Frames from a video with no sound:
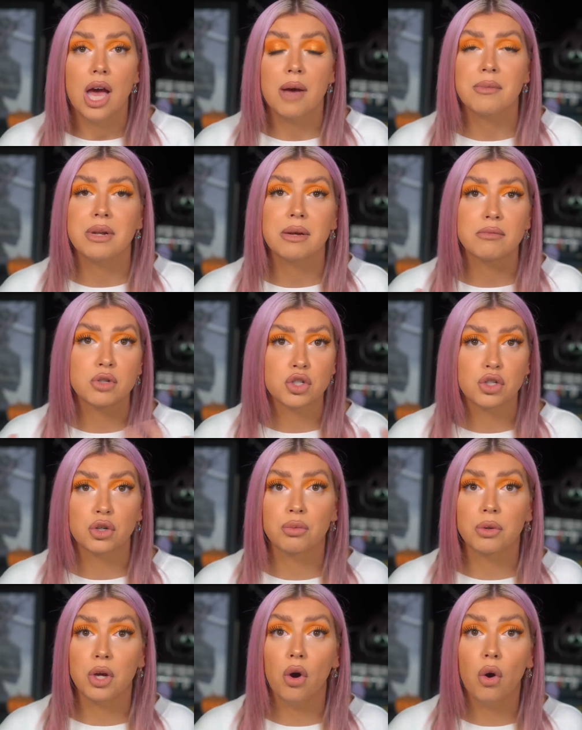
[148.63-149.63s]
I mean, I'm sure
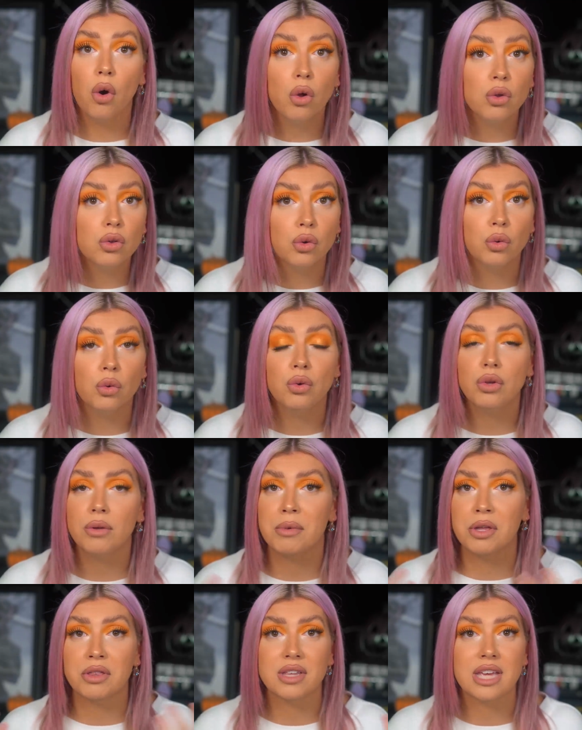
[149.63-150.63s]
we all know
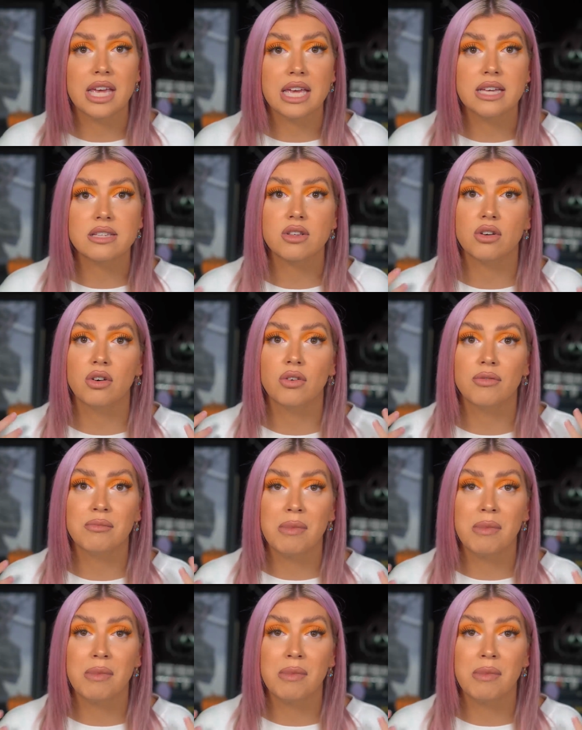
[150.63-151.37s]
about the case of